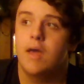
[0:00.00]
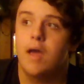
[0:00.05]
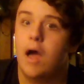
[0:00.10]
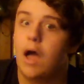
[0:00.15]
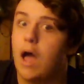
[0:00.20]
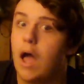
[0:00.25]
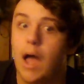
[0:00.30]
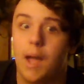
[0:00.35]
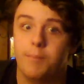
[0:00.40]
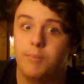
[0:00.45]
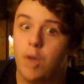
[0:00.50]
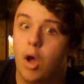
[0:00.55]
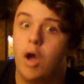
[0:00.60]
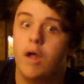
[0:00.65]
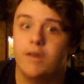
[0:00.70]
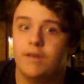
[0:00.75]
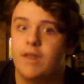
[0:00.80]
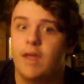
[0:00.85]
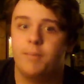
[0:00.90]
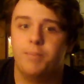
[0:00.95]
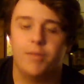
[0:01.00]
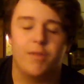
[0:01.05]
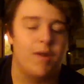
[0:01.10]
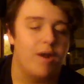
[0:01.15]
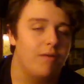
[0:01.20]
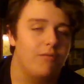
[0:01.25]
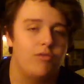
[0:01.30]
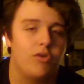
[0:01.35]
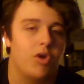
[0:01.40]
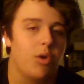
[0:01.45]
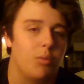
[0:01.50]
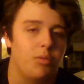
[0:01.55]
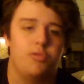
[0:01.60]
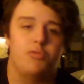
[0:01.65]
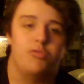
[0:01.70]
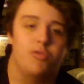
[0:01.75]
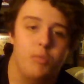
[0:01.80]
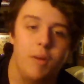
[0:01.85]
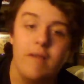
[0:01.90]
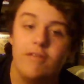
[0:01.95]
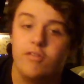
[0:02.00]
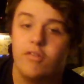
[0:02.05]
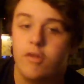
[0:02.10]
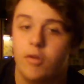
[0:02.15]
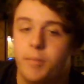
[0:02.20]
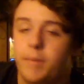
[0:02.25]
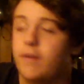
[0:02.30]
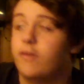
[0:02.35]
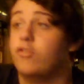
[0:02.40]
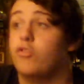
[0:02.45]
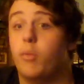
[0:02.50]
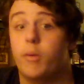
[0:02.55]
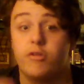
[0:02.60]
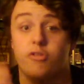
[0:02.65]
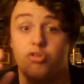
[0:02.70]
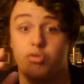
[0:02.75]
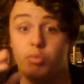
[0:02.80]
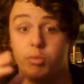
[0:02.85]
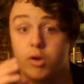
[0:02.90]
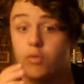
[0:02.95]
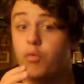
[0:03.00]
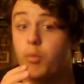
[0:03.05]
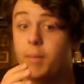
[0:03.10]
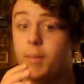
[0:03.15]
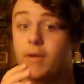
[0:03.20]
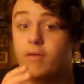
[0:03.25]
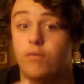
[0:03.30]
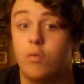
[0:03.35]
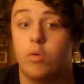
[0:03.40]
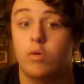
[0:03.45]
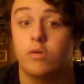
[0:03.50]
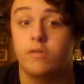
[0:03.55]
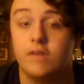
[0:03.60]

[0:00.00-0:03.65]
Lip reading: I'm not in depth enough to go through the rest of their picks, so I just went over pick 14,